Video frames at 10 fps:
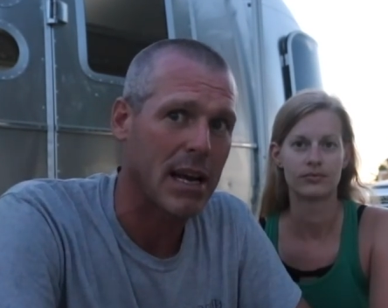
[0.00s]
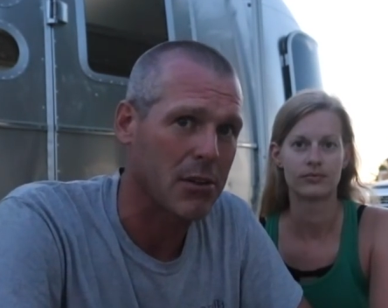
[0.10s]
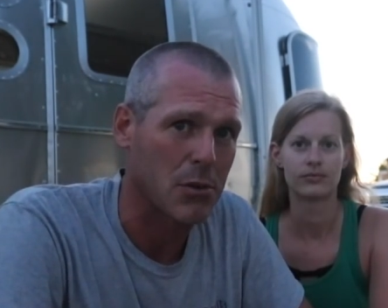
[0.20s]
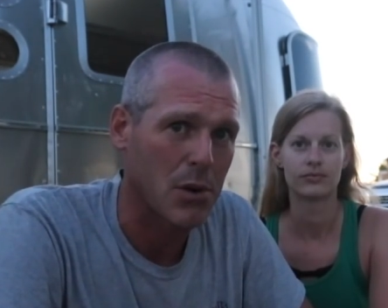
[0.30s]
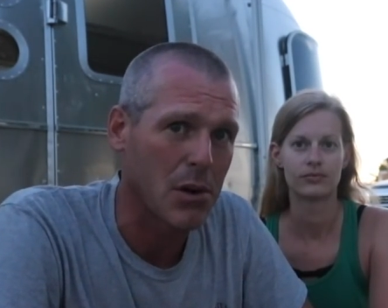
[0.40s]

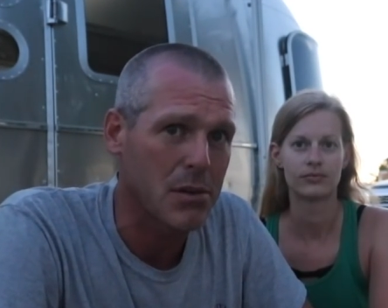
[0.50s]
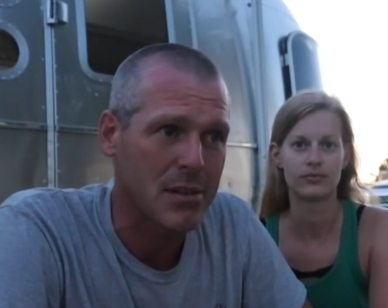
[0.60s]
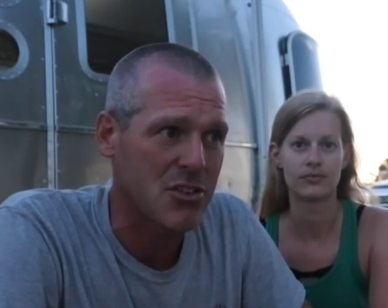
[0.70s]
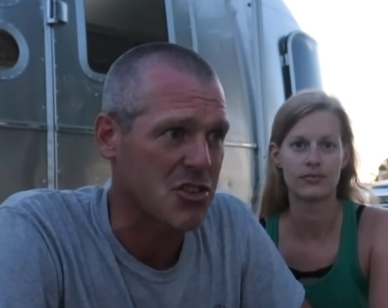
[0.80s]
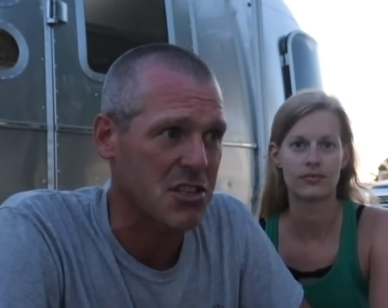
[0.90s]
Speaker 1: down the road,
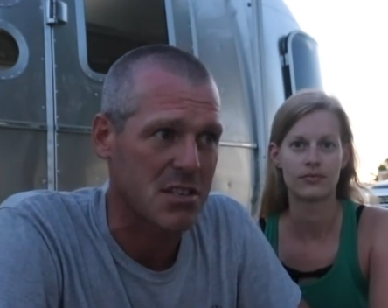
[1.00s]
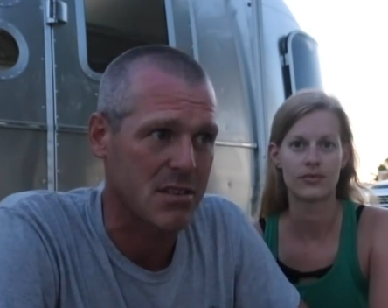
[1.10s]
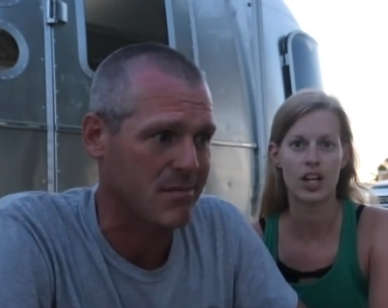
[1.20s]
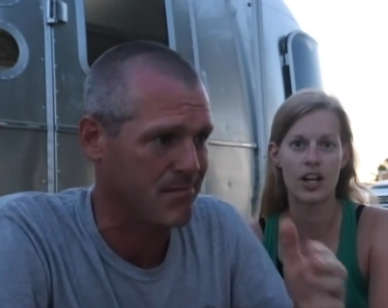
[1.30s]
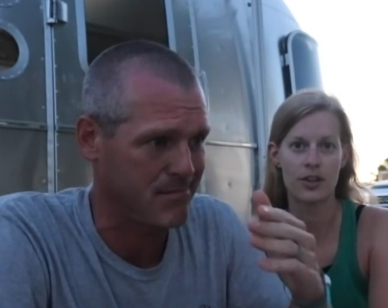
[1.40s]
there's just...
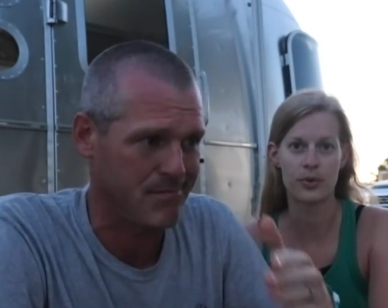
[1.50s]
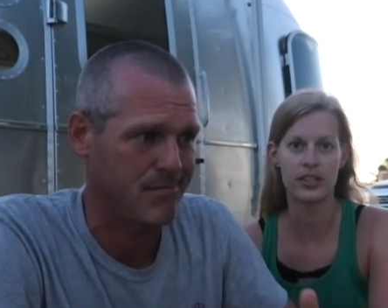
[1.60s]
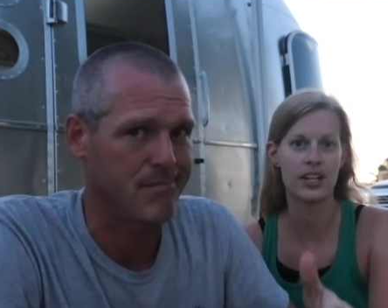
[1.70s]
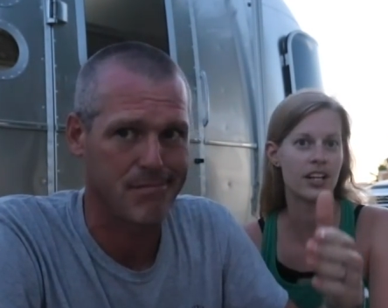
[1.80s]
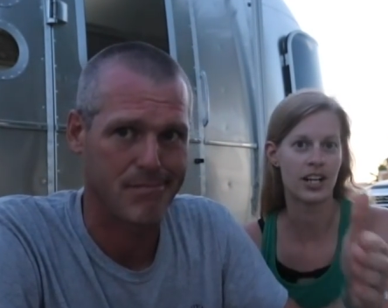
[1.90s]
Speaker 2: Another
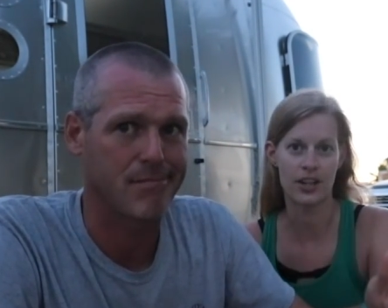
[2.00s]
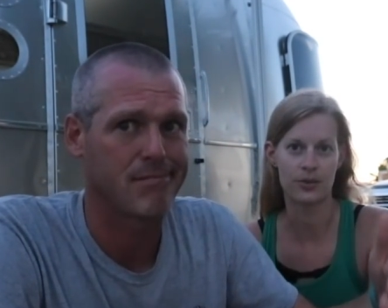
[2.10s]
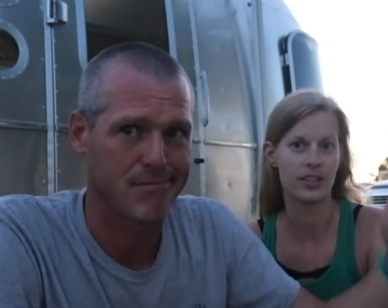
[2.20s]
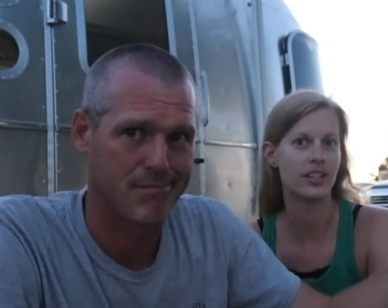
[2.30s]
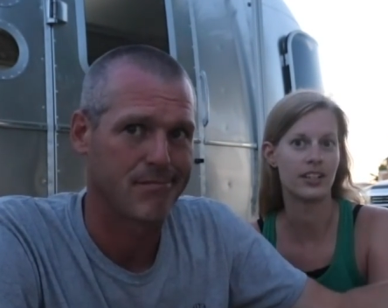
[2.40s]
one and another
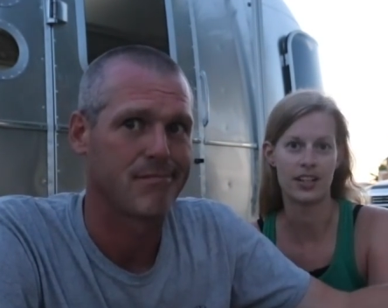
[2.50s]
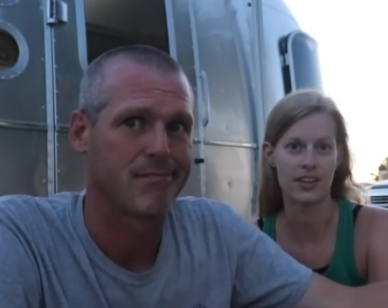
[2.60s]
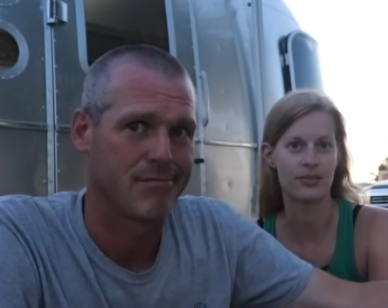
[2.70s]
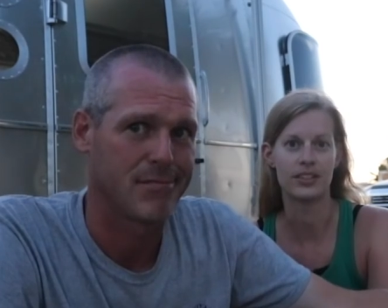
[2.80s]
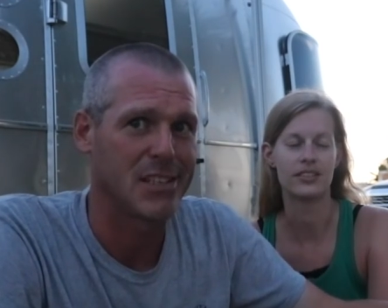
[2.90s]
one and
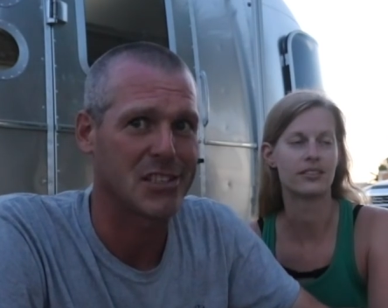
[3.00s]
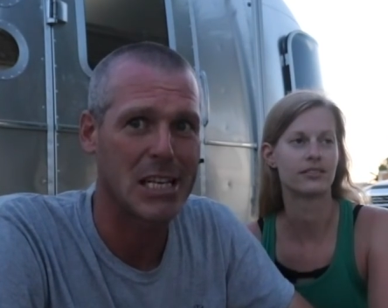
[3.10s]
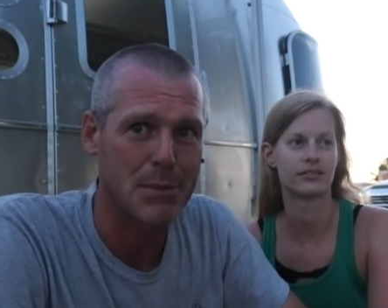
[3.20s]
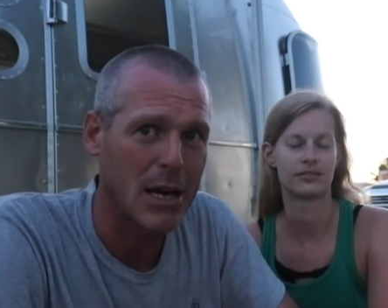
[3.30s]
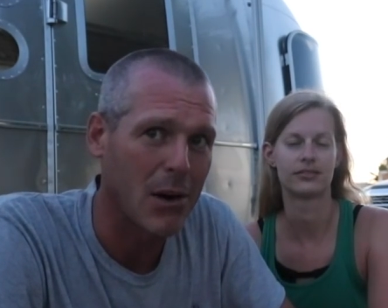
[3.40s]
another one.
Speaker 1: Just
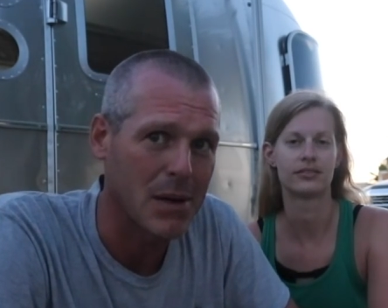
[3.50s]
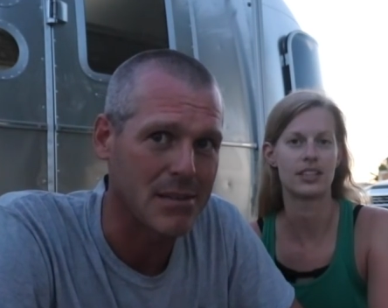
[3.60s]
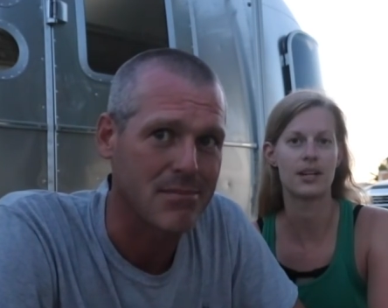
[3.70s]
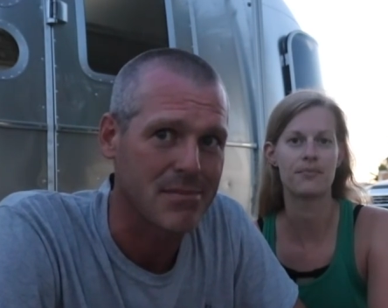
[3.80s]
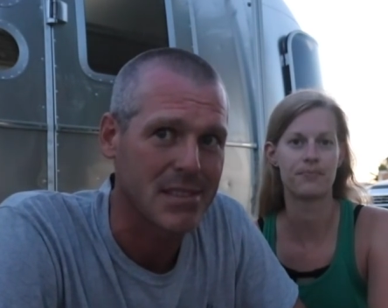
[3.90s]
keep
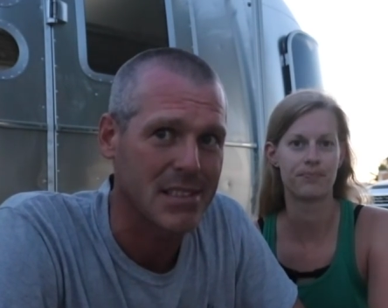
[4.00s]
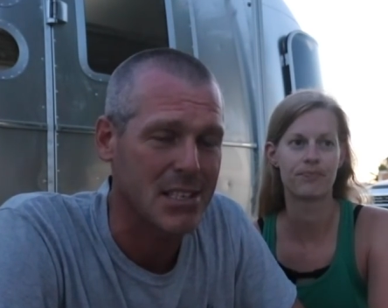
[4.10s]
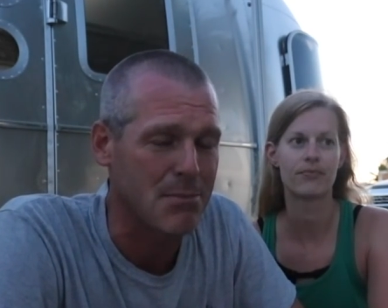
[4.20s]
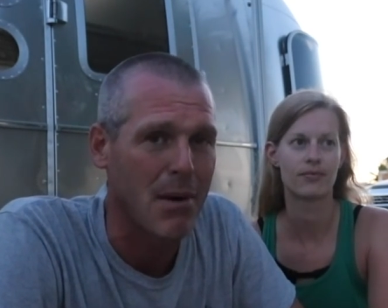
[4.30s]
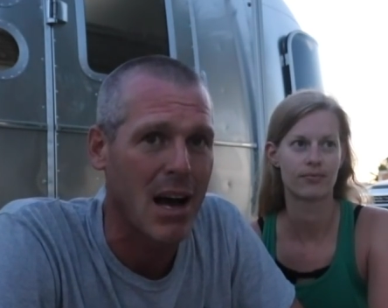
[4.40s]
going.
Speaker 2: Yep.
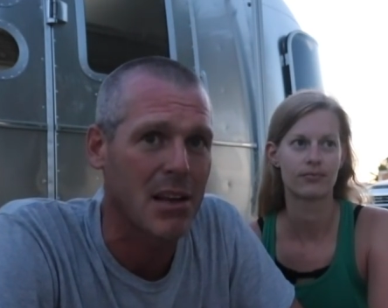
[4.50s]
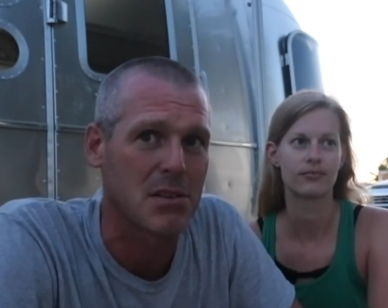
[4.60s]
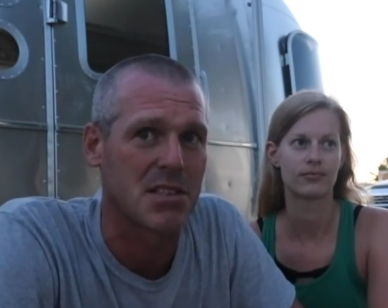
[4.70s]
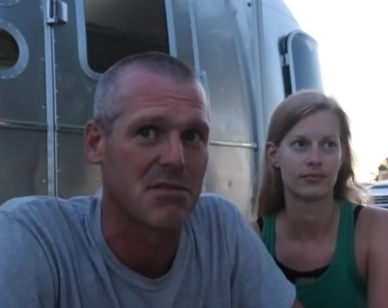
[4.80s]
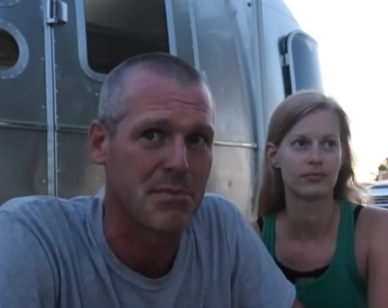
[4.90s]
Speaker 1: It's
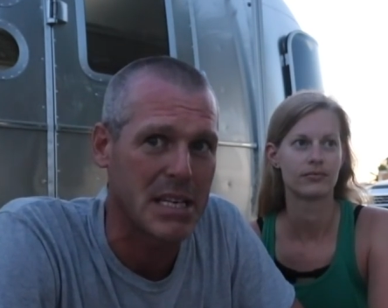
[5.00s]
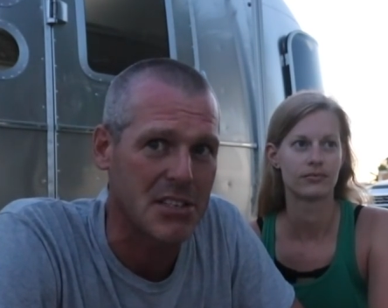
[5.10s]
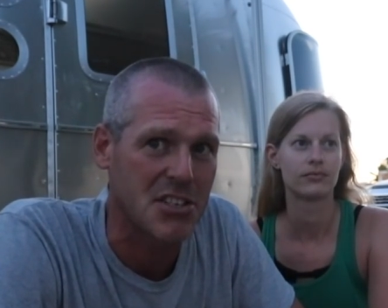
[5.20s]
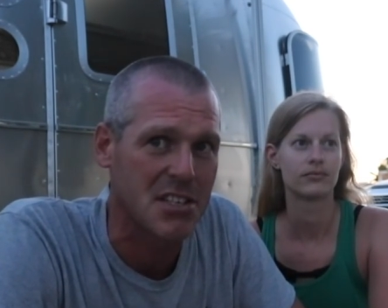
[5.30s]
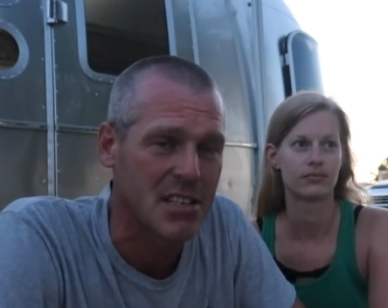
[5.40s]
miles of
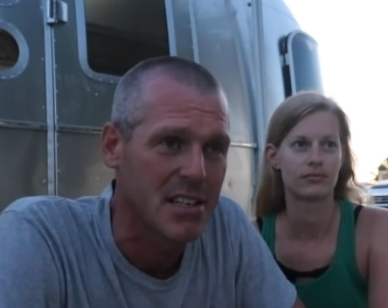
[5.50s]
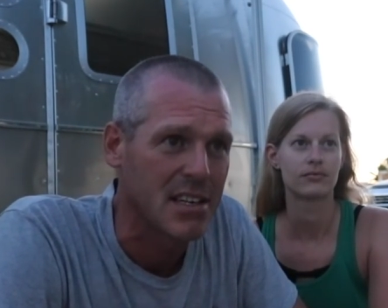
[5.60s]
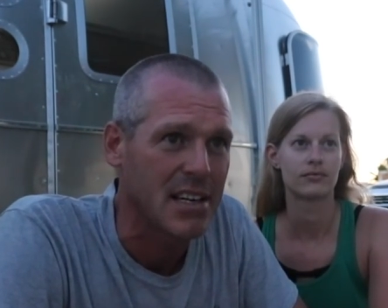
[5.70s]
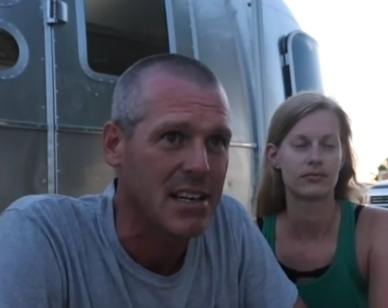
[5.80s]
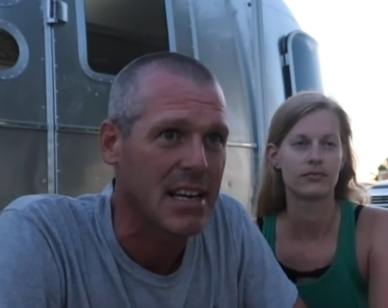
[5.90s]
beach
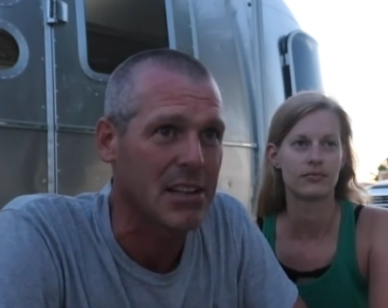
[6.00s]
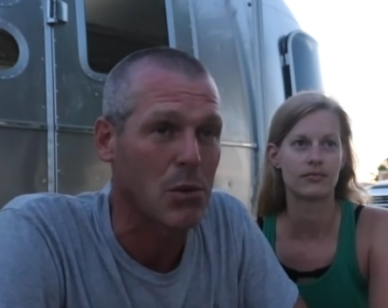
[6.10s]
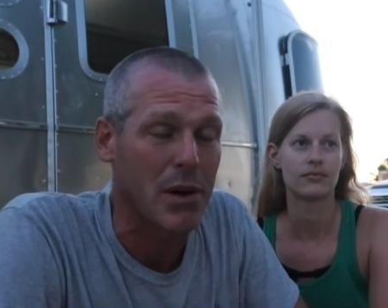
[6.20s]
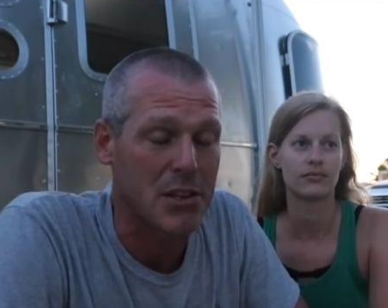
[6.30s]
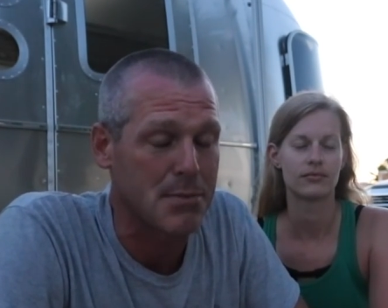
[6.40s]
and
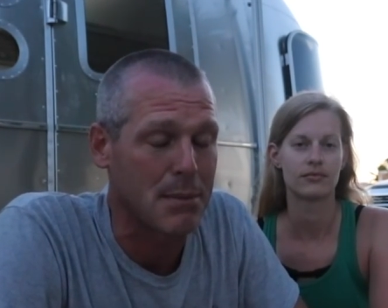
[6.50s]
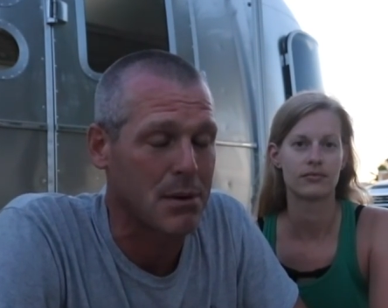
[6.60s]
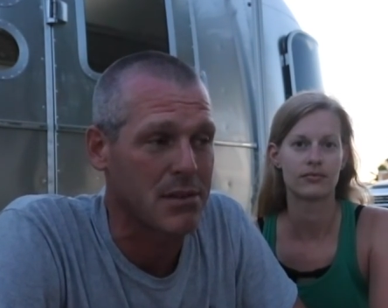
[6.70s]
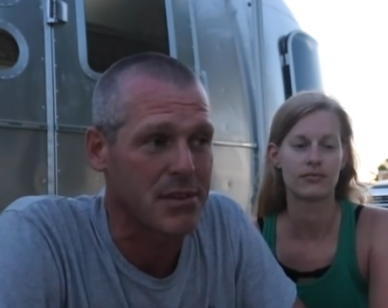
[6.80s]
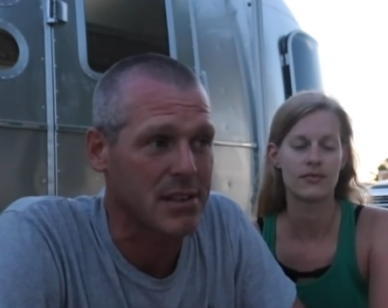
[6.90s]
the weather's been
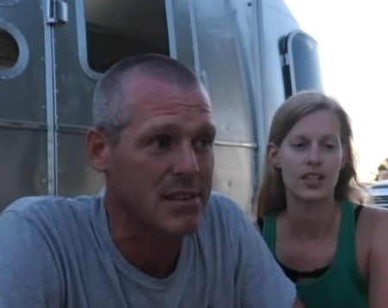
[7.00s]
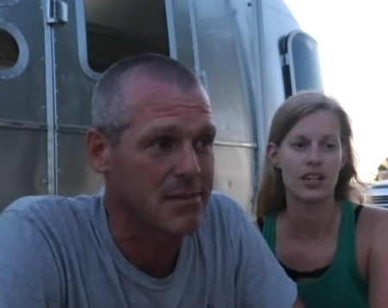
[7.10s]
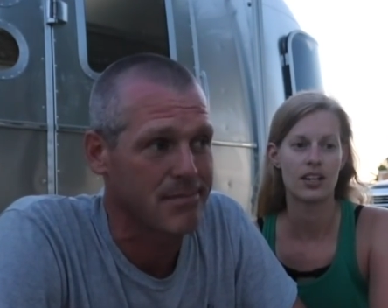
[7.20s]
perfect.